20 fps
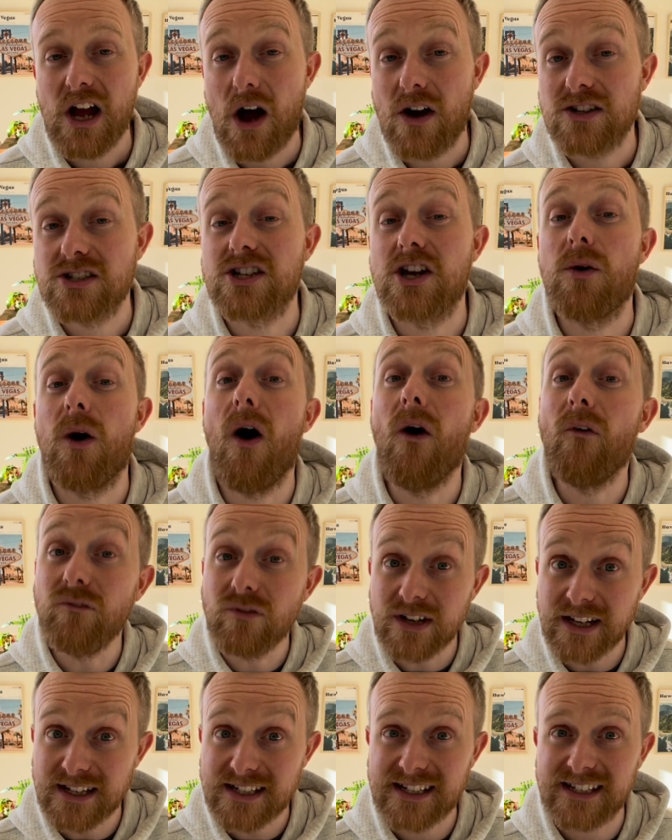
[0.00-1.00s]
So
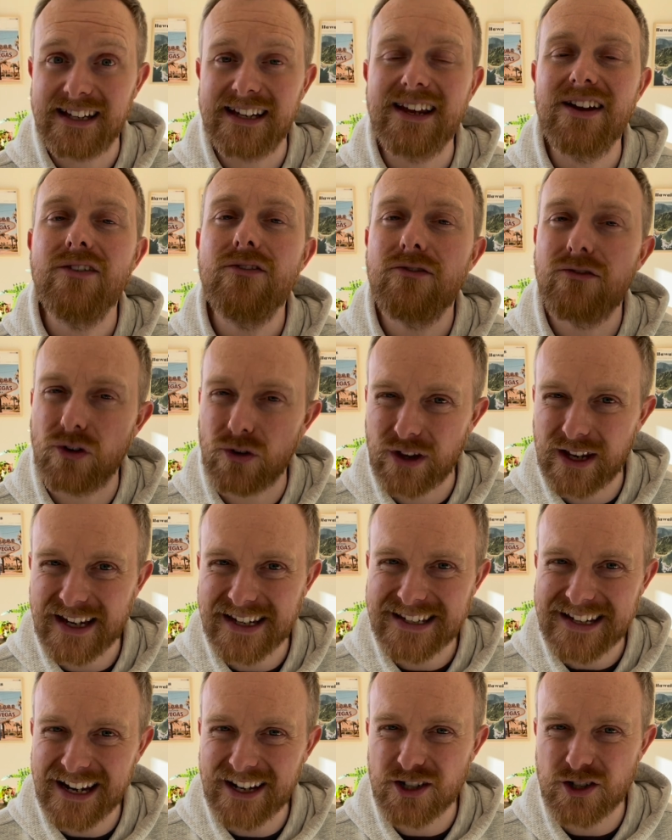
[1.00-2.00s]
obviously, for the
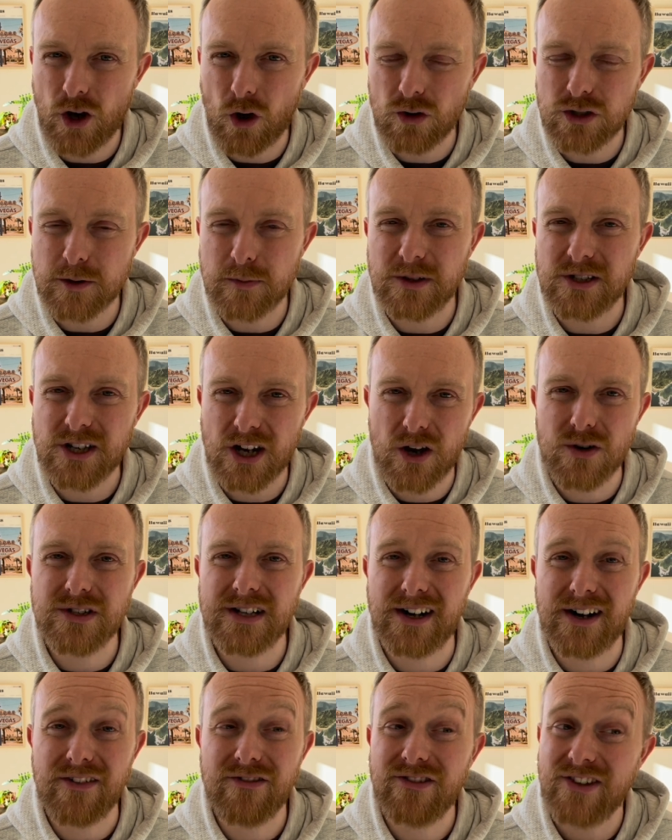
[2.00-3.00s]
intelligent Octopus Go
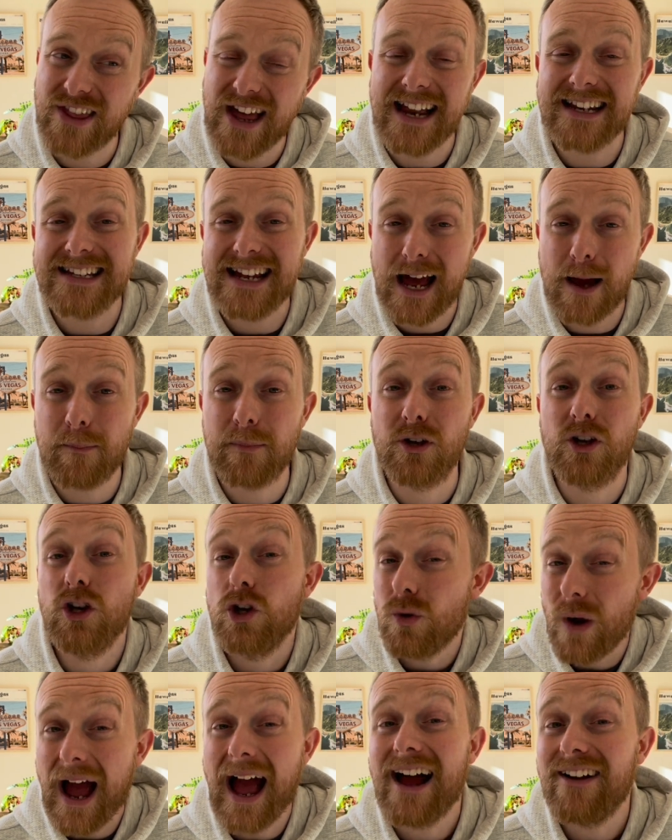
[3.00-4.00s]
type, for that to happen,
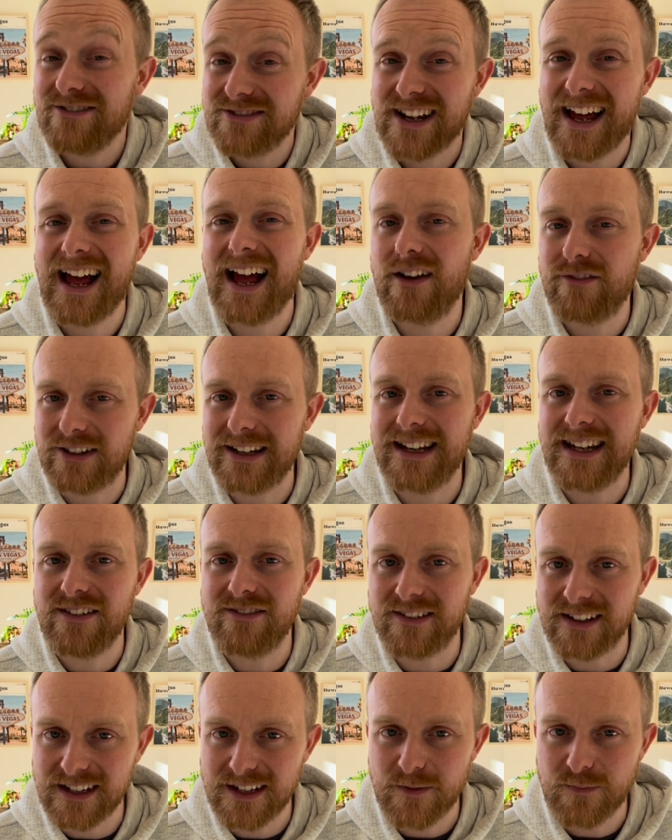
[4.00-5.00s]
you have to have an
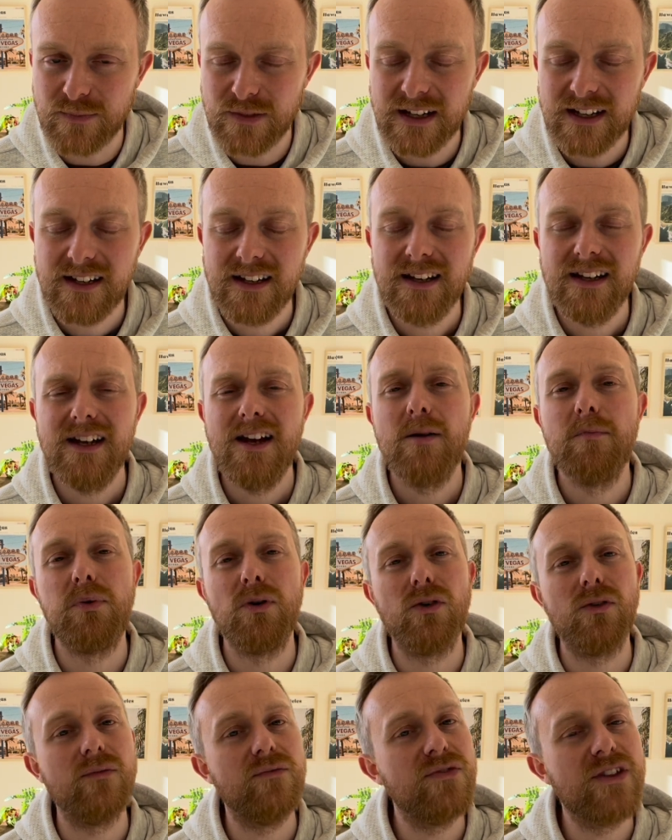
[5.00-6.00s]
EV.
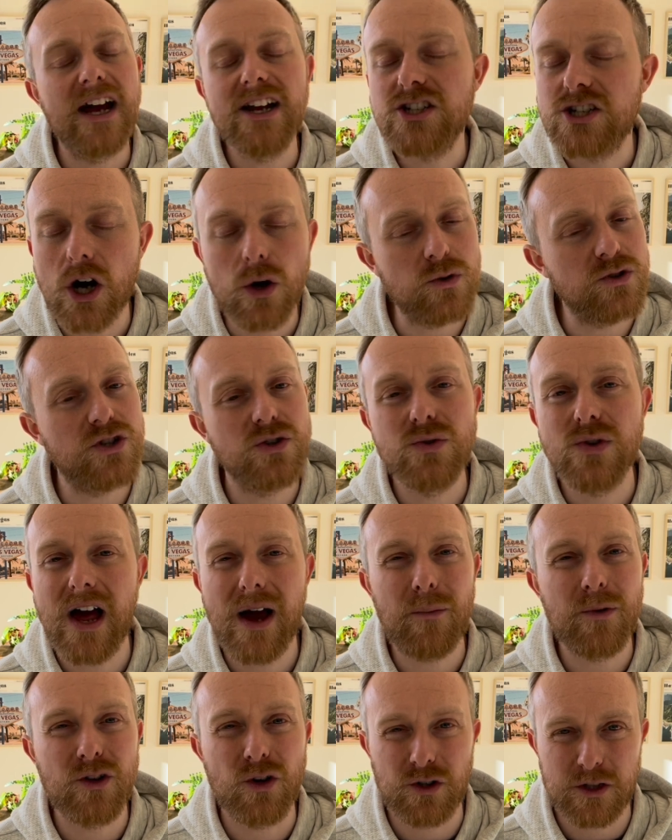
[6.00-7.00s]
But they don't do
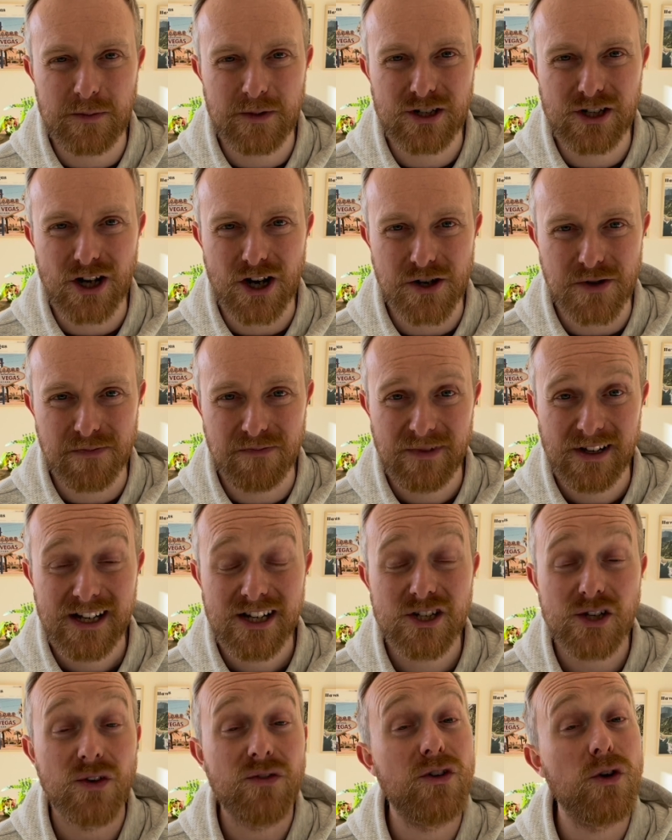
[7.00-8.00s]
that with Octopus Go.
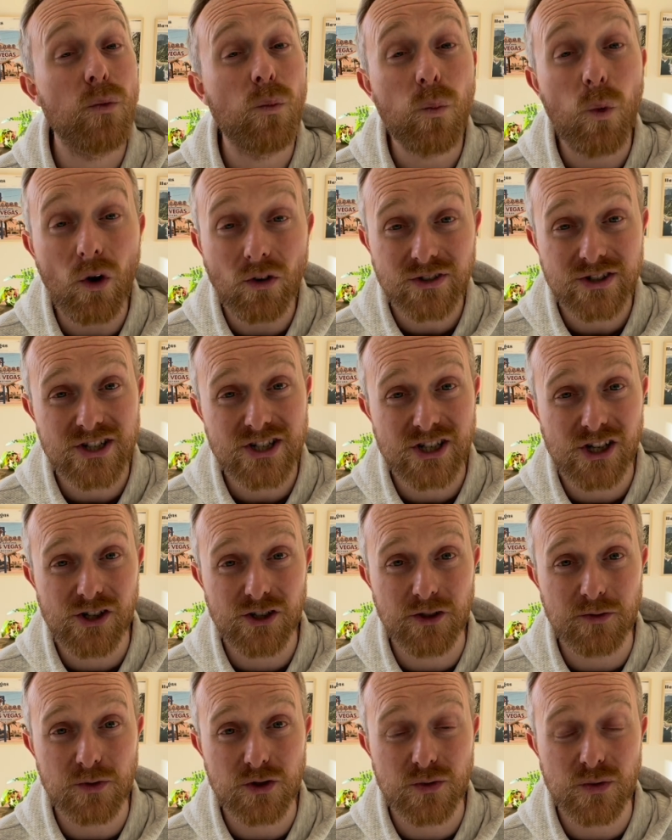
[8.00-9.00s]
So if you want to sign
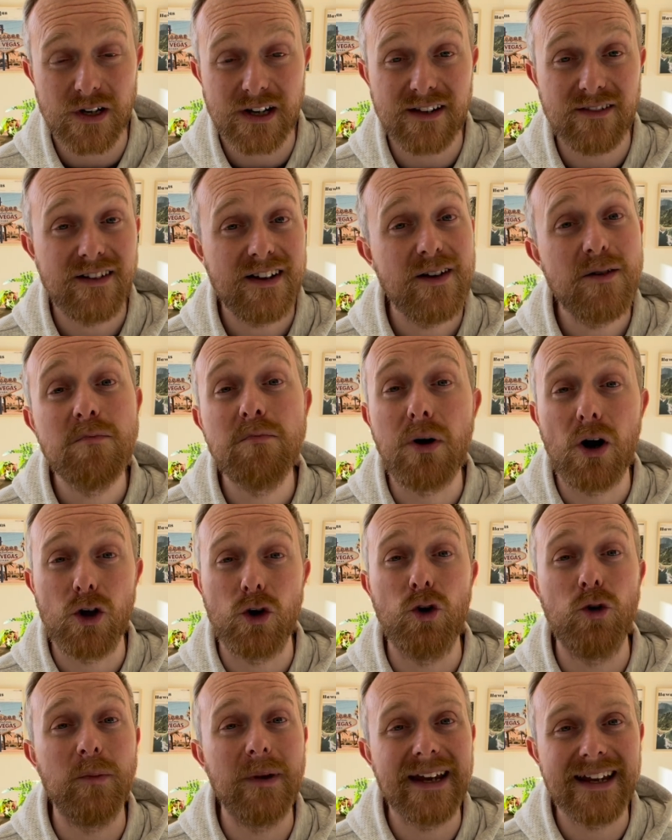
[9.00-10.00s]
up to it, by
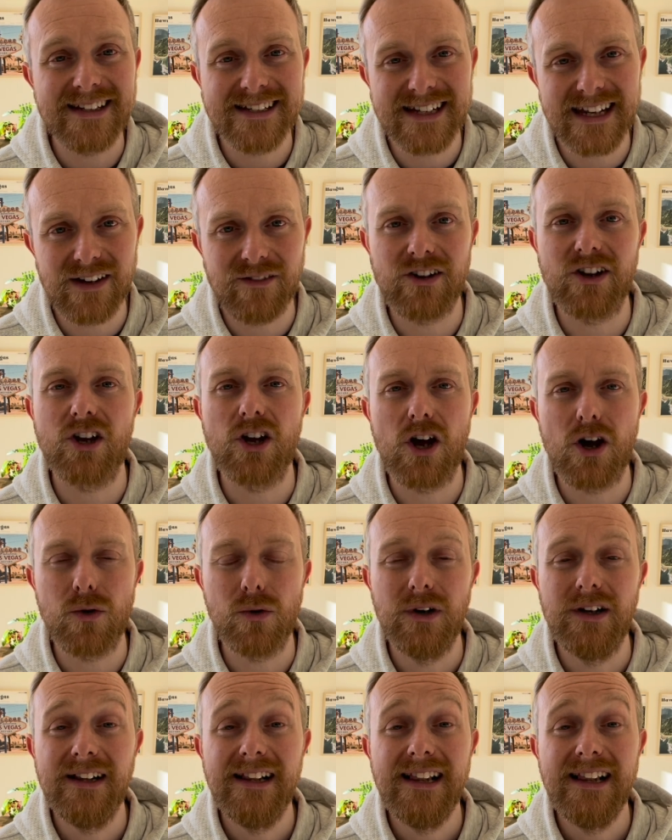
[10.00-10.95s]
all means, give it a go.